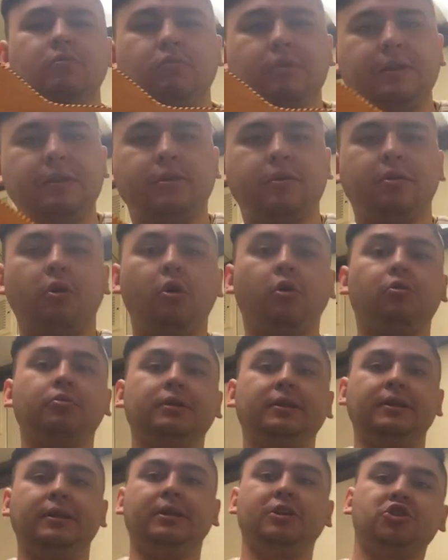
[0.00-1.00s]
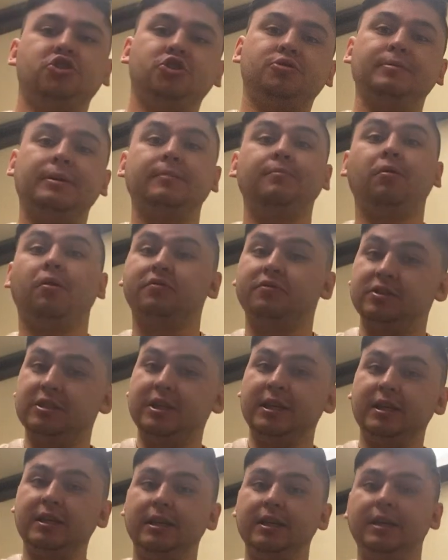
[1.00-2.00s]
with holding the instrument both
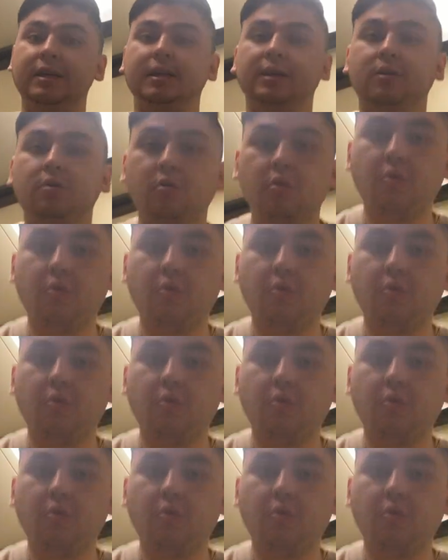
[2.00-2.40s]
sitting